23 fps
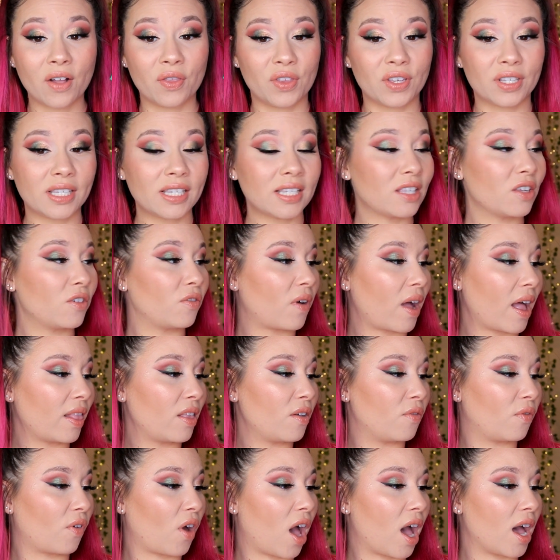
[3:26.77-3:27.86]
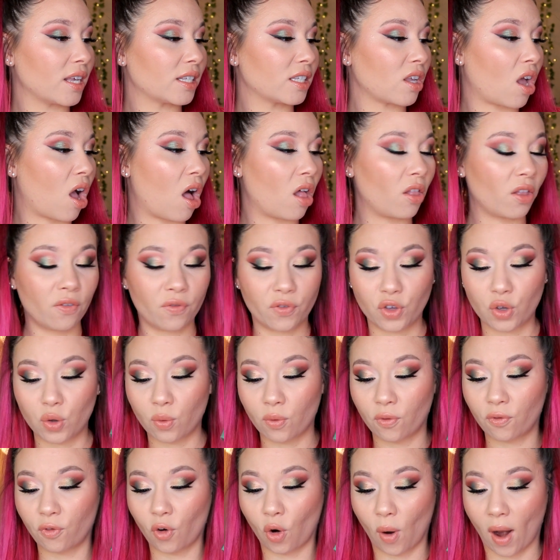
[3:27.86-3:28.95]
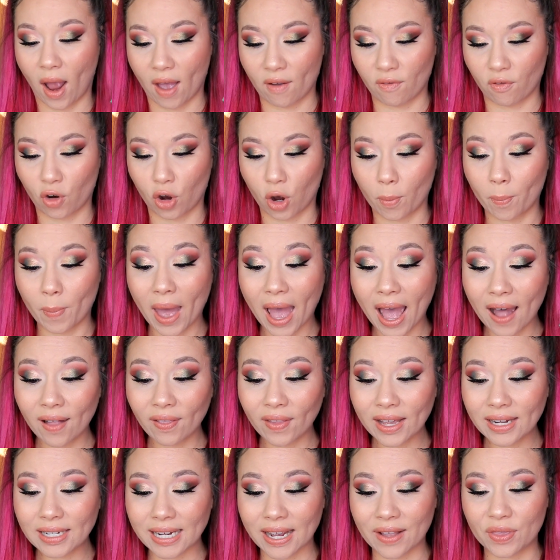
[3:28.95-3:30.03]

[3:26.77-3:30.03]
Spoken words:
This is the Violet Voss All of You Forever palette,